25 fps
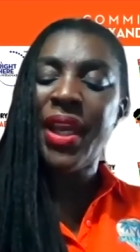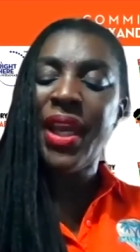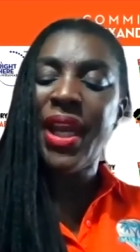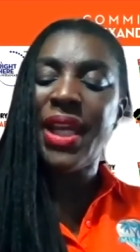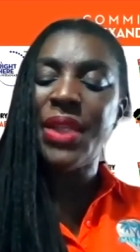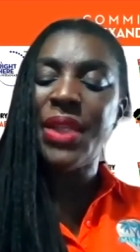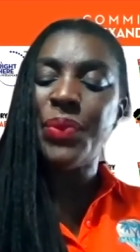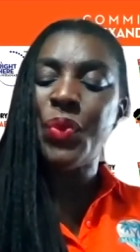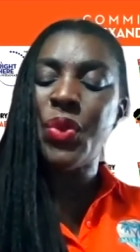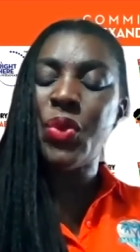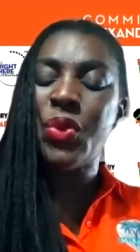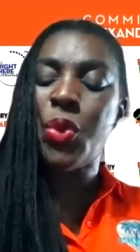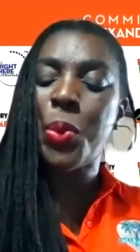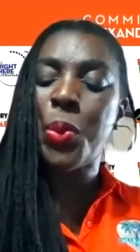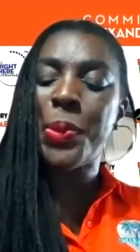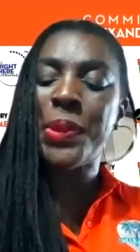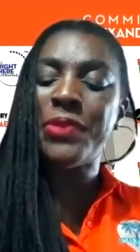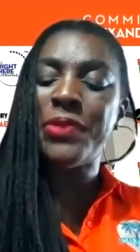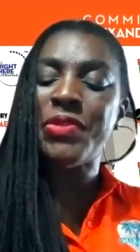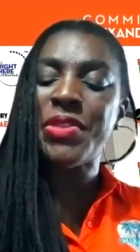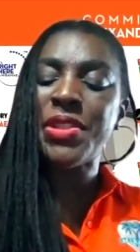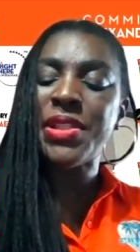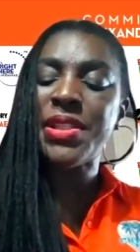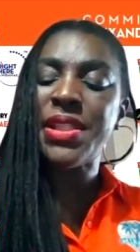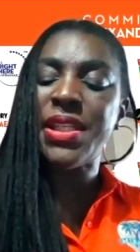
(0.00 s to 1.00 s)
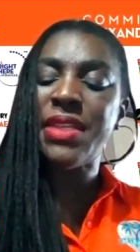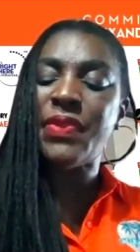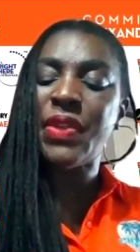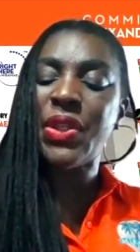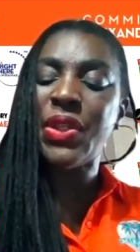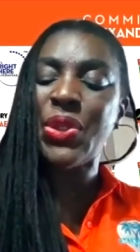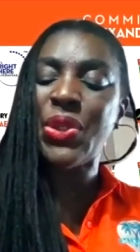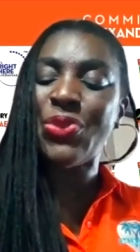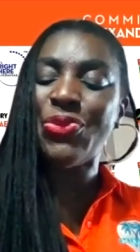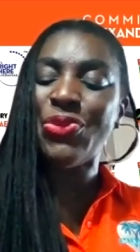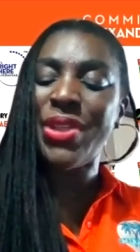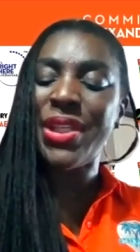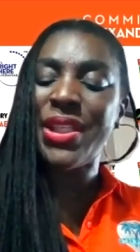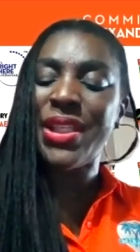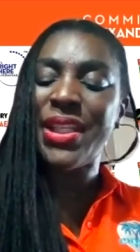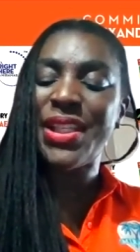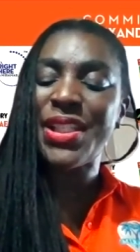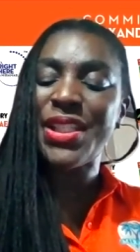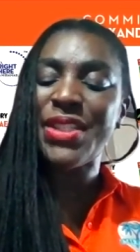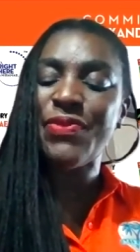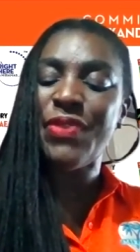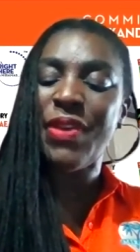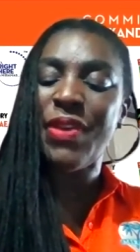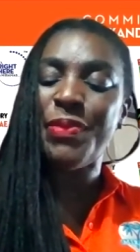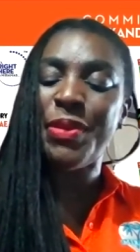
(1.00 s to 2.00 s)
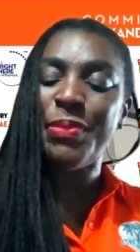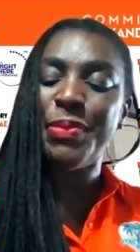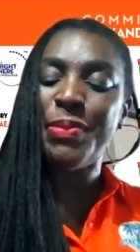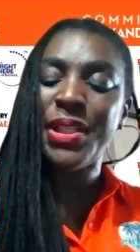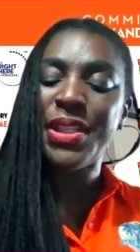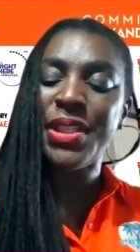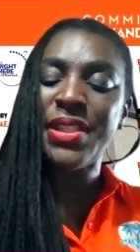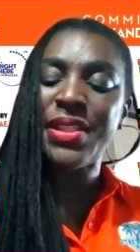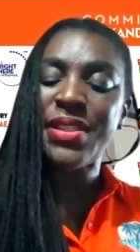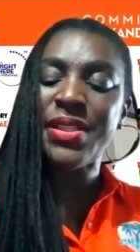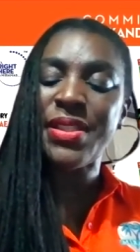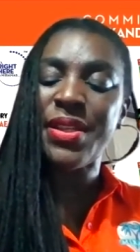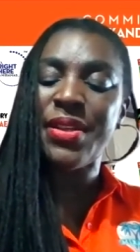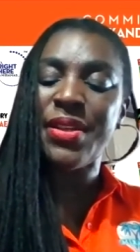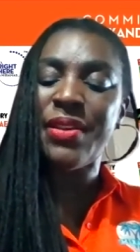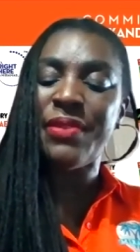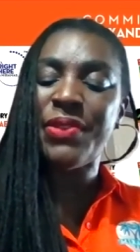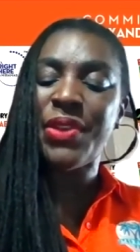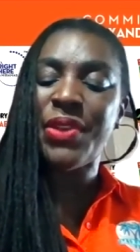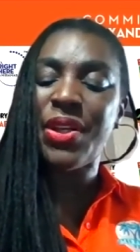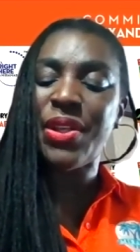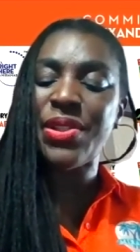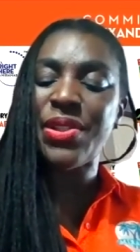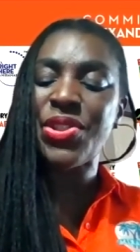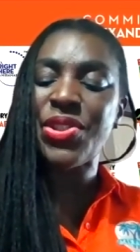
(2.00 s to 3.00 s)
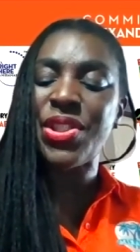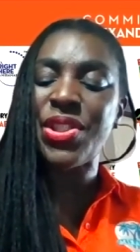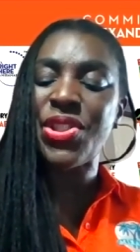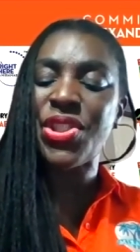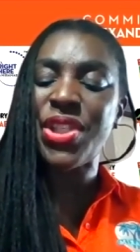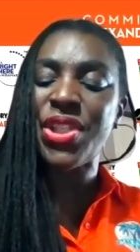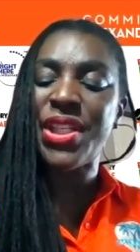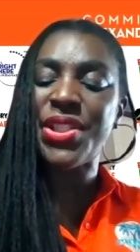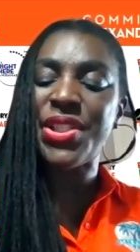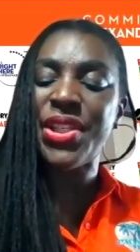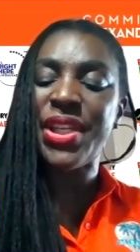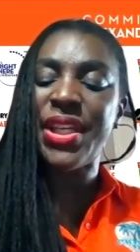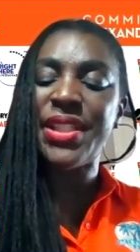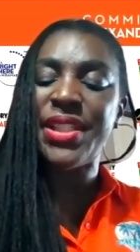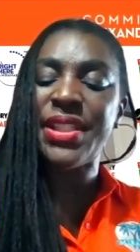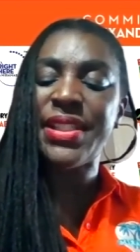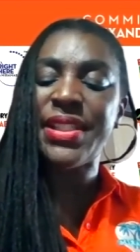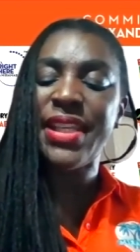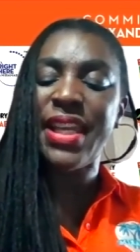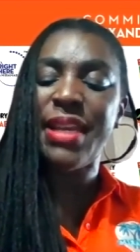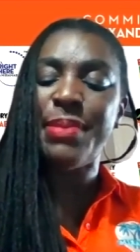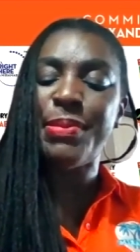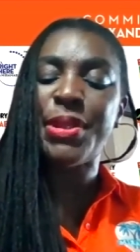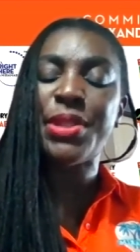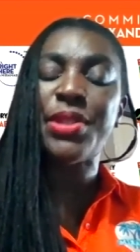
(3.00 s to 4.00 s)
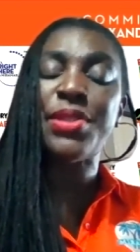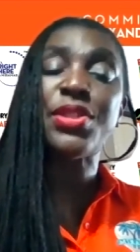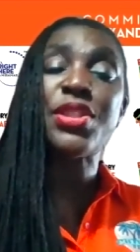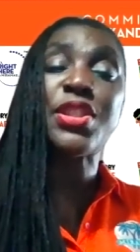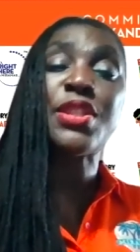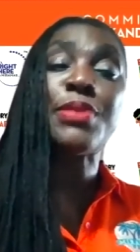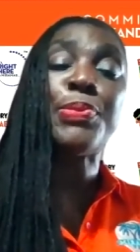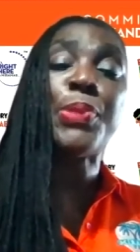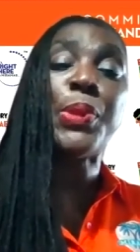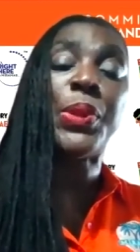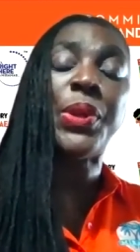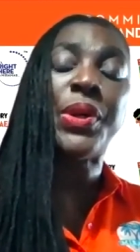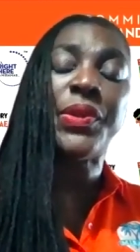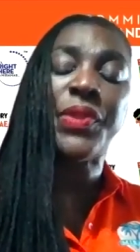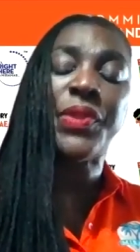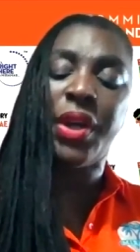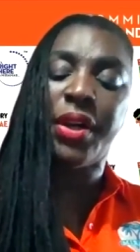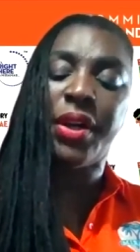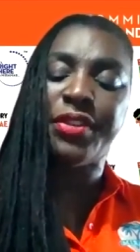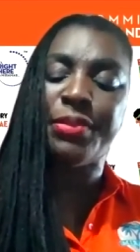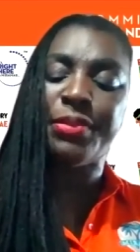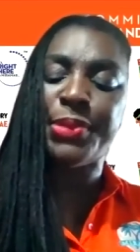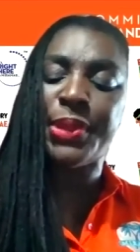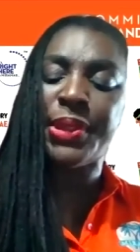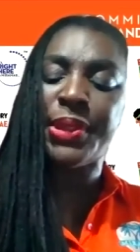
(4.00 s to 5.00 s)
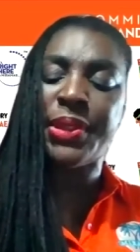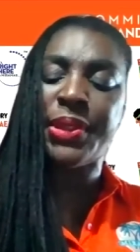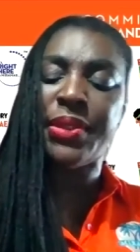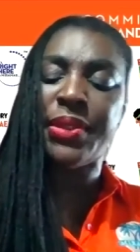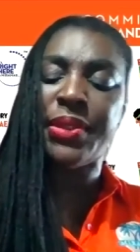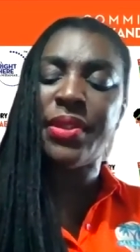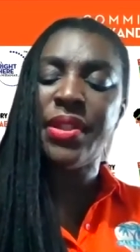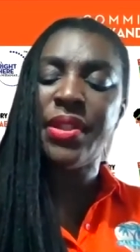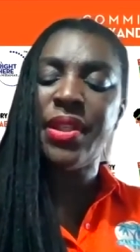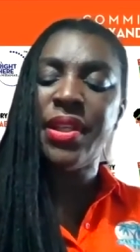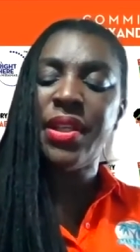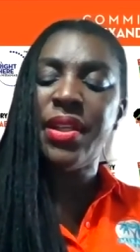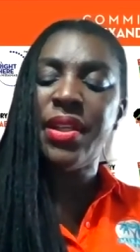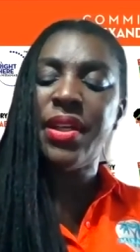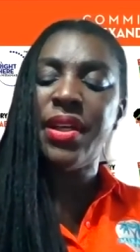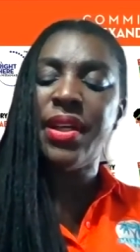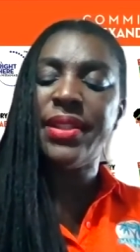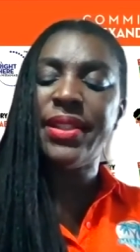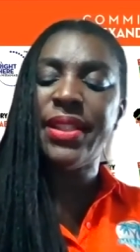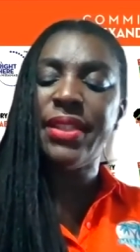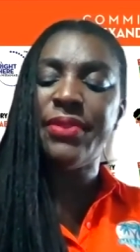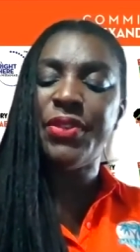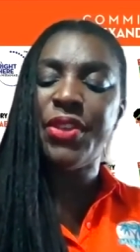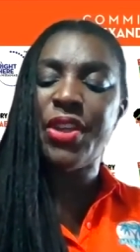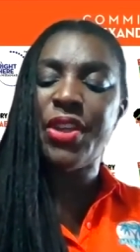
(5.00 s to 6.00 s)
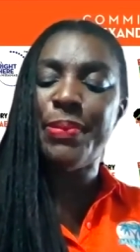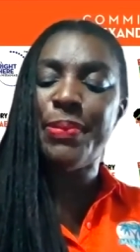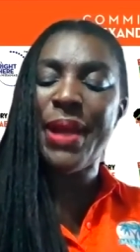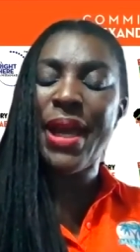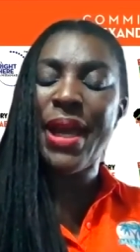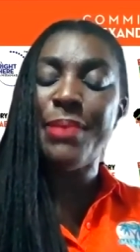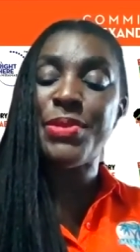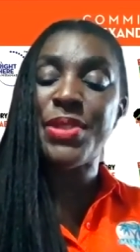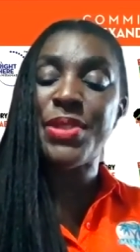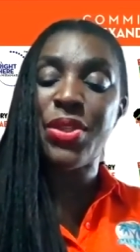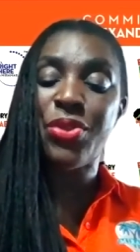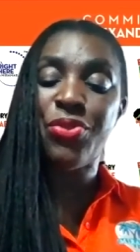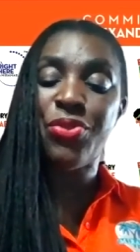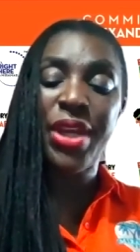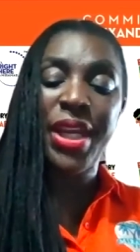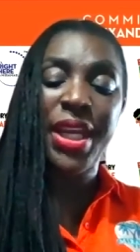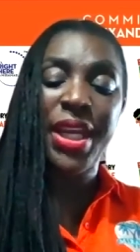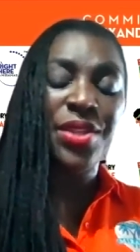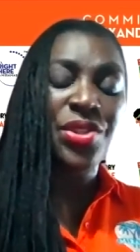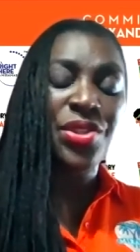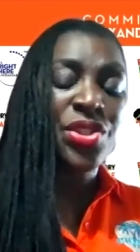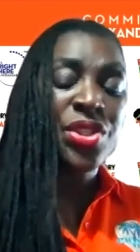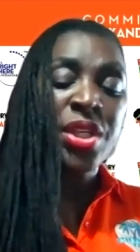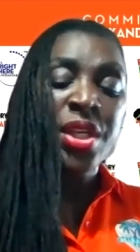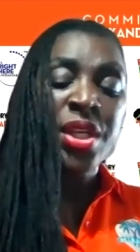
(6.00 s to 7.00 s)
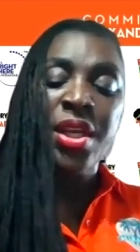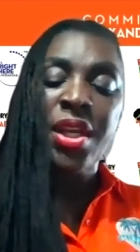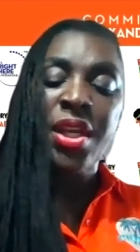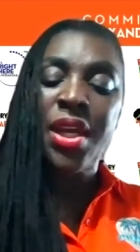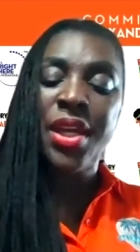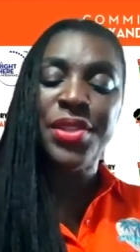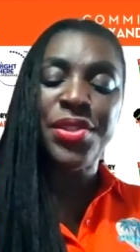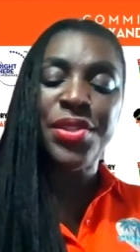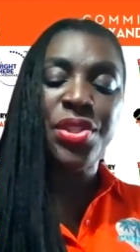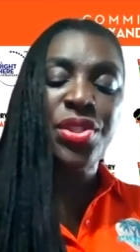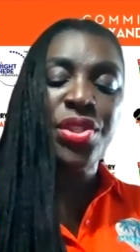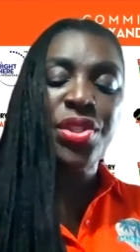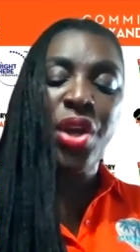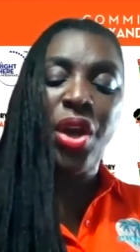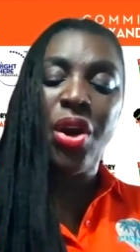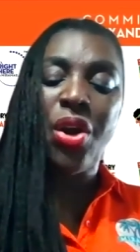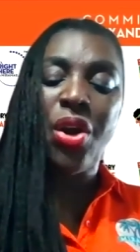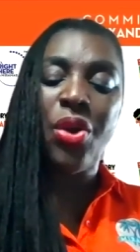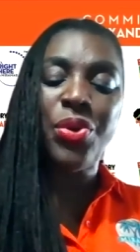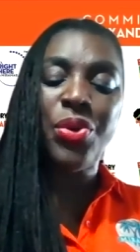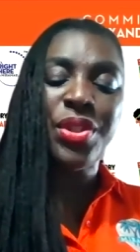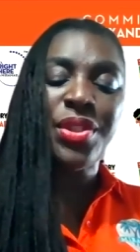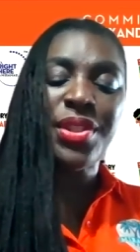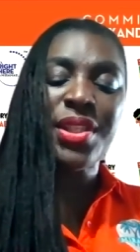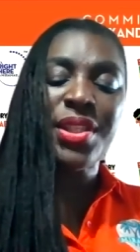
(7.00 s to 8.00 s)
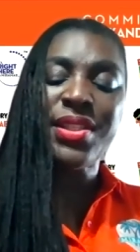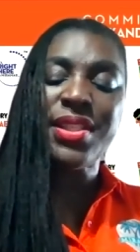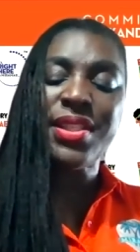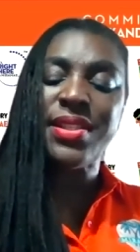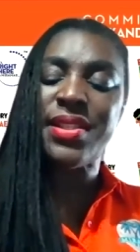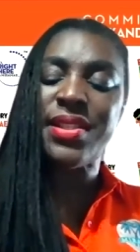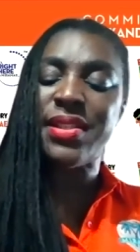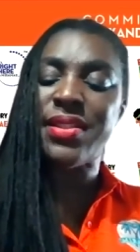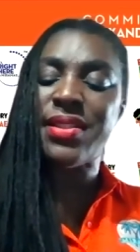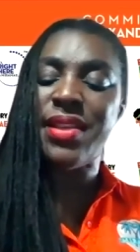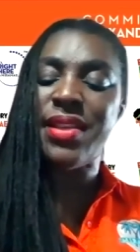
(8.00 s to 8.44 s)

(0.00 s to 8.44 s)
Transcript: and we will be receiving greetings from the Minister of Culture, Gender, Entertainment, and Sport, the Honorable Olivia Babsy-Grange. And so this is